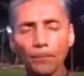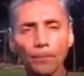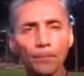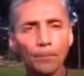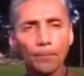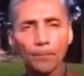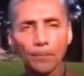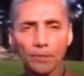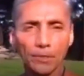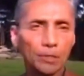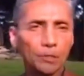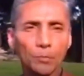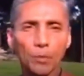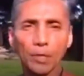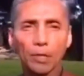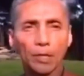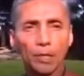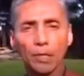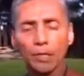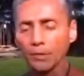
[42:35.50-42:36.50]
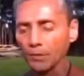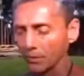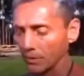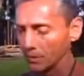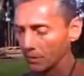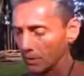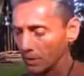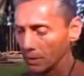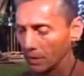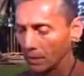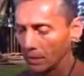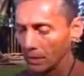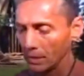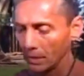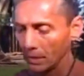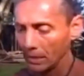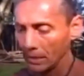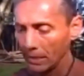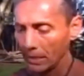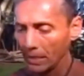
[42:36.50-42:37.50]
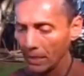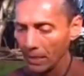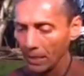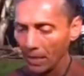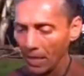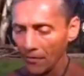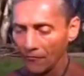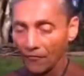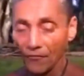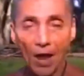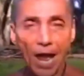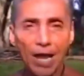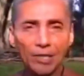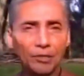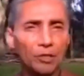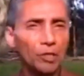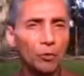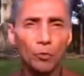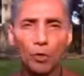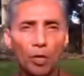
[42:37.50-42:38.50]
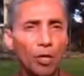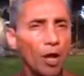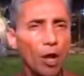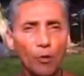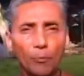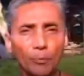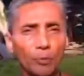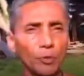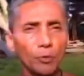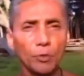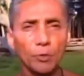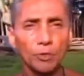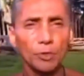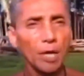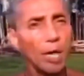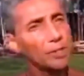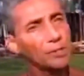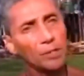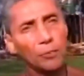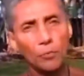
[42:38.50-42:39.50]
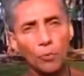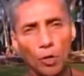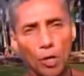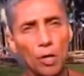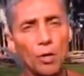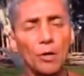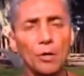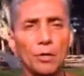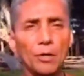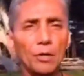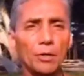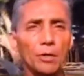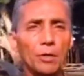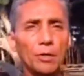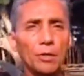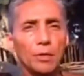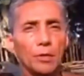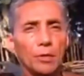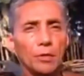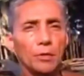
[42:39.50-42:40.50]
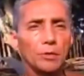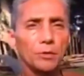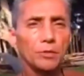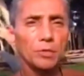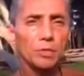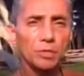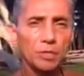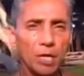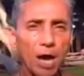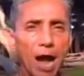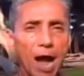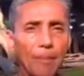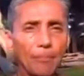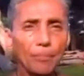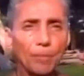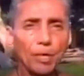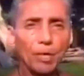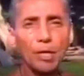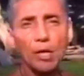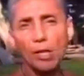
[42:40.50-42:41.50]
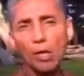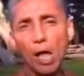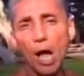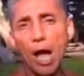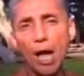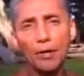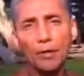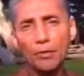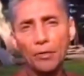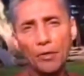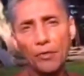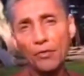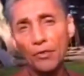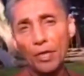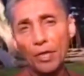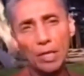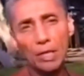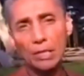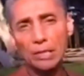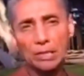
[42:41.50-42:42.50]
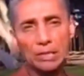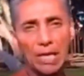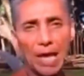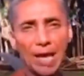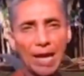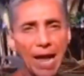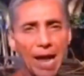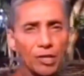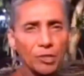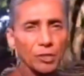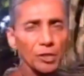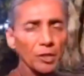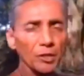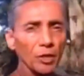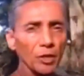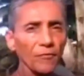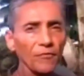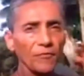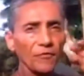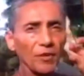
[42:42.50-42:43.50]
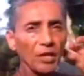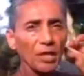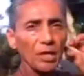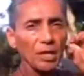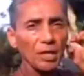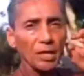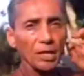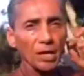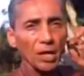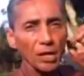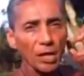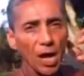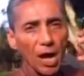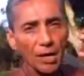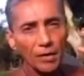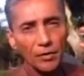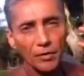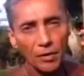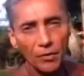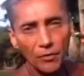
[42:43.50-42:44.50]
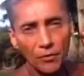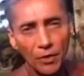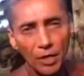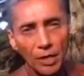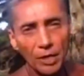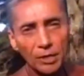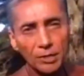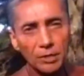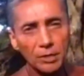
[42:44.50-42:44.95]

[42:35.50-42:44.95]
It's just what it is. And fasting will help you. Yes, it will. Stopping a lot of the things that actually are feeding a lot of the things